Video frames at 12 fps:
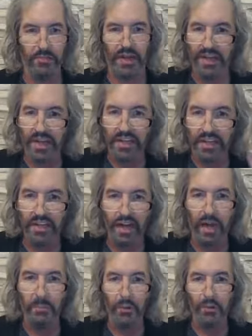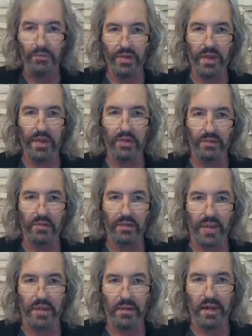And they did not move again until
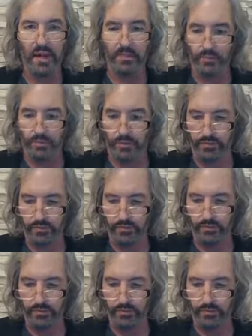that cloud moved.